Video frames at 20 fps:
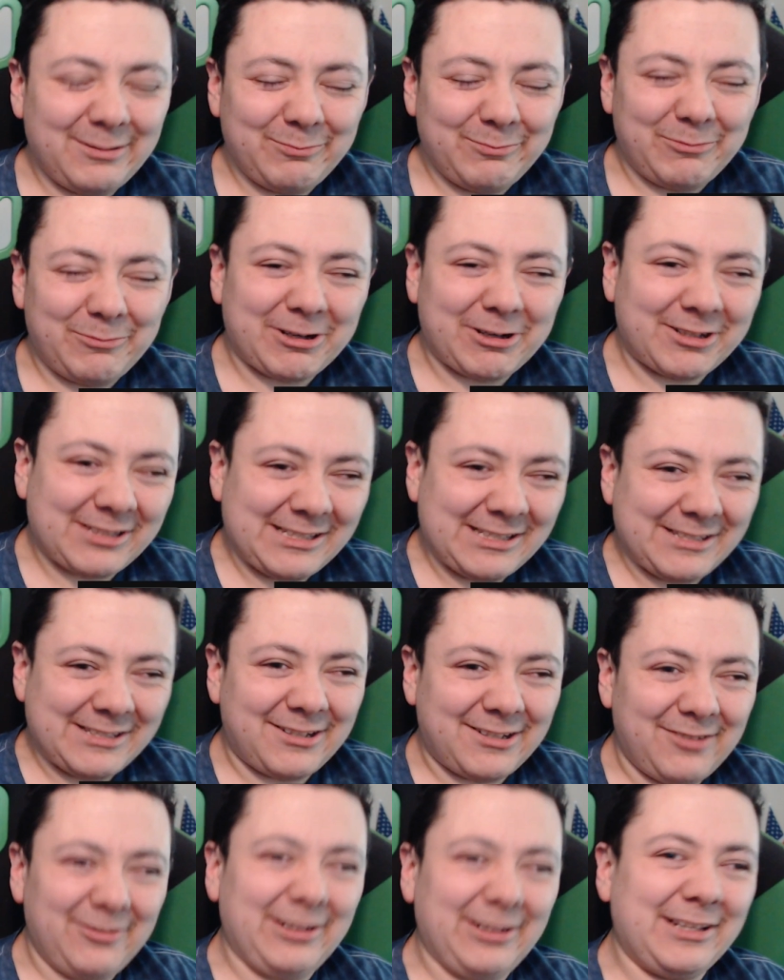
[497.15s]
Mars is
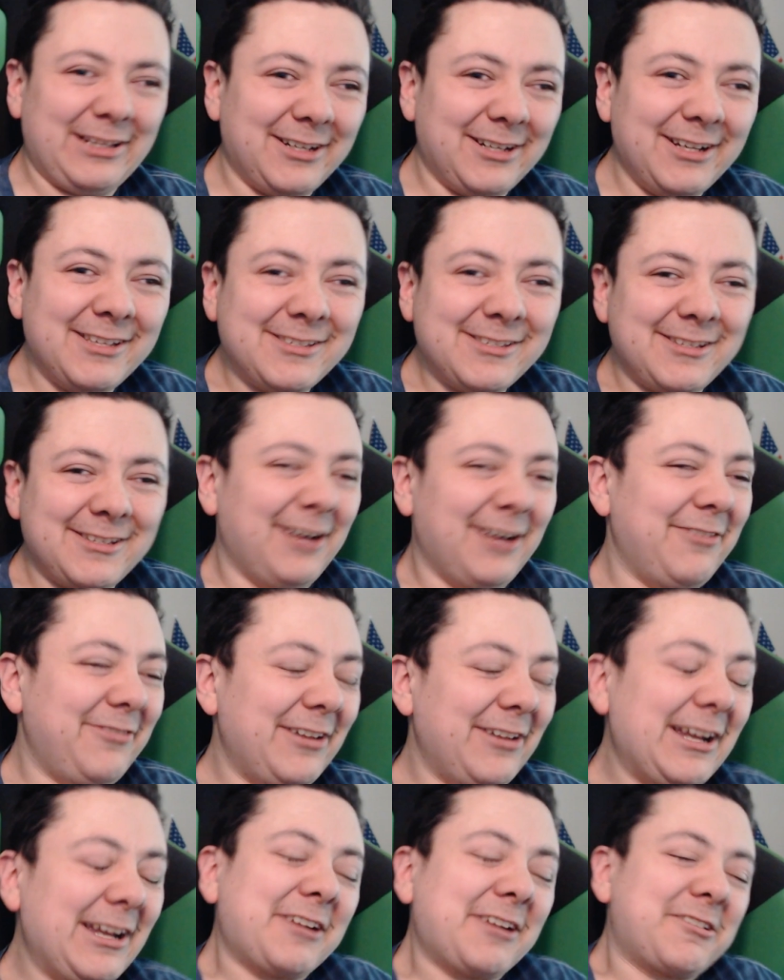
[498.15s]
doing good stuff
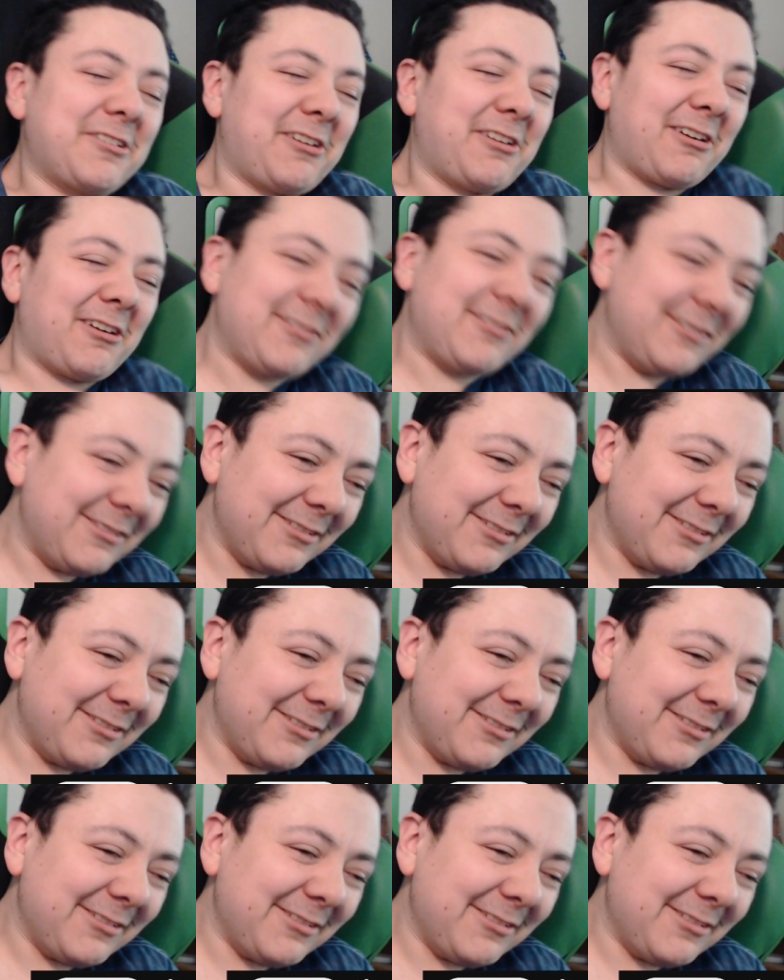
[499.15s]
in your chart,